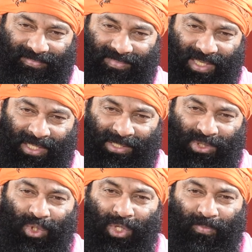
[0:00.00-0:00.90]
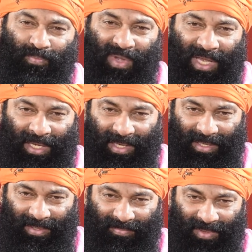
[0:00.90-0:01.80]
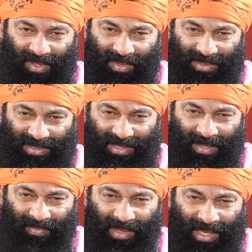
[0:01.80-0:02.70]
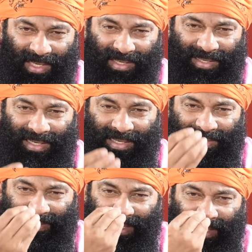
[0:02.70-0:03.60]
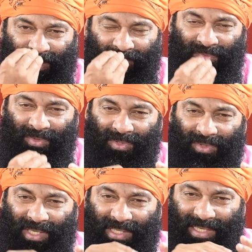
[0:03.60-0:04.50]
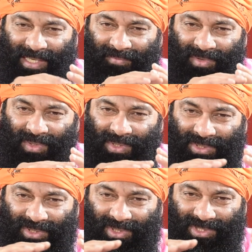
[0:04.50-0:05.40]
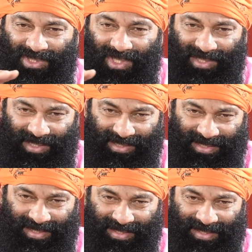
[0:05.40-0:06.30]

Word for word: there is only pain because it is like the food you eat and never go to the toilet.